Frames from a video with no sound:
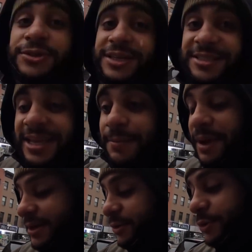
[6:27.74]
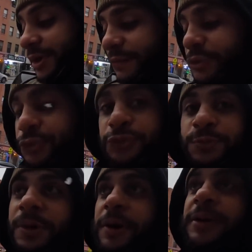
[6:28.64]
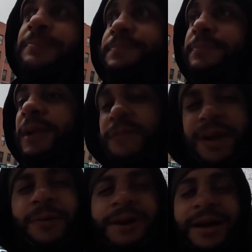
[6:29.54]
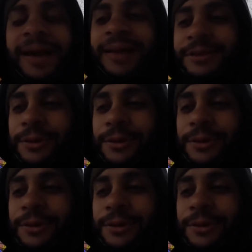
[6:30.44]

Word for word: so I just came out of New Level Juice Bar. I forgot what I got